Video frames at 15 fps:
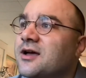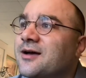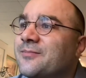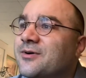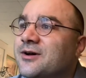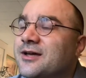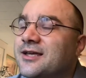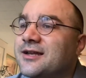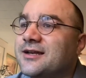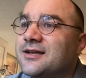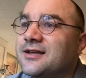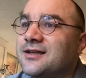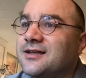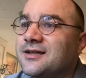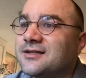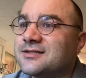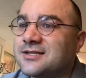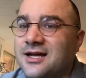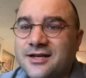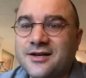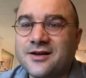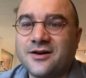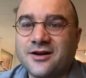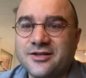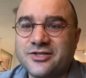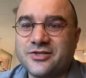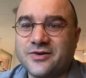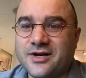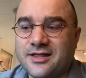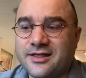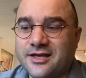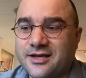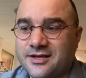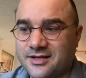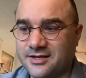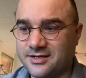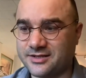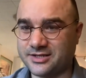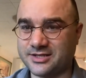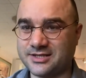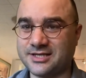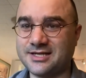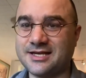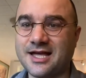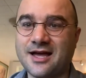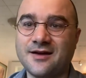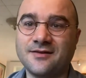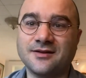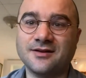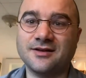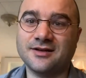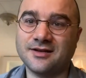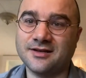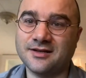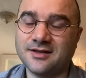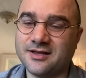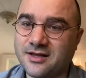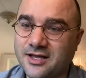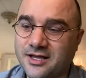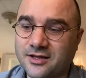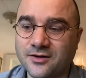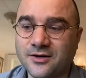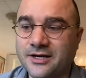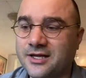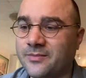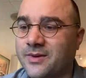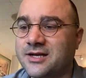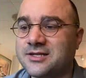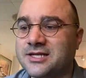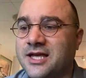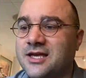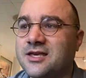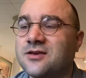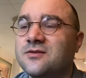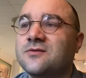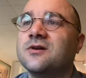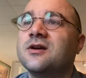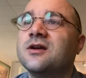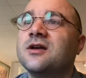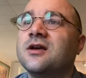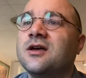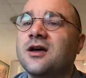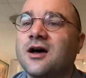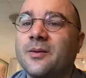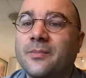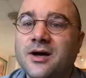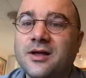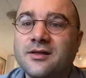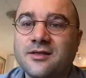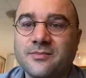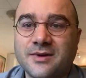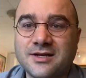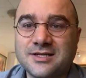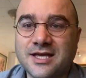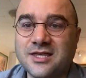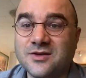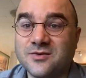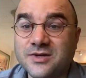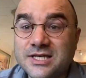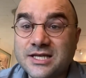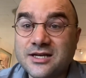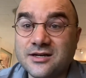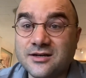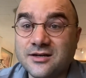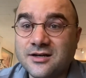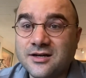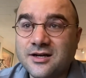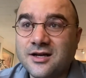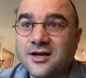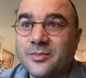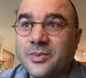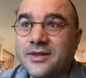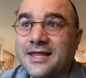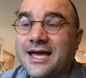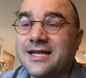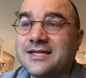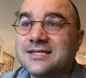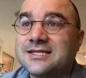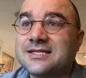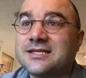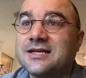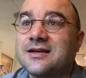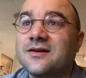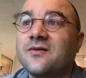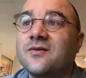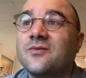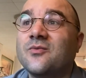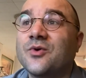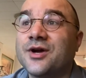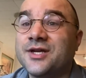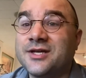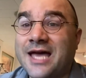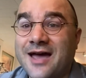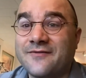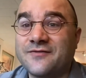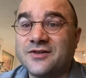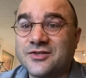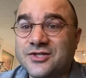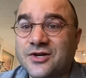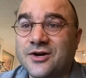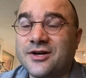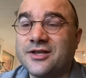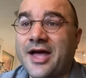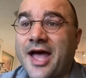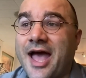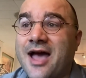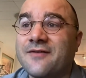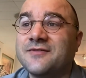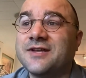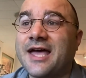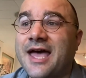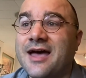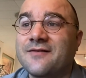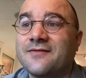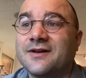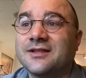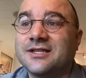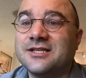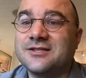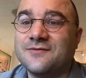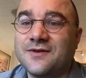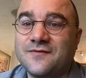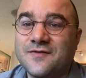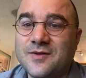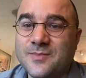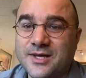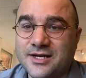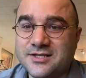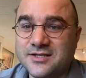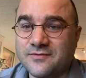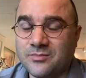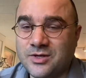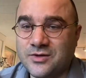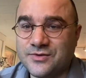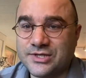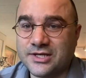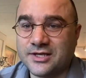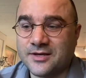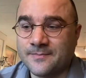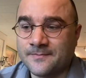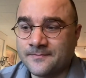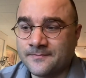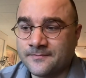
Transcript: but it's not going to cost you anything. Just sit down and learn it. It might take you a month, it might take you a year, but that's where you have to start. You have to have at least 50 minutes of music.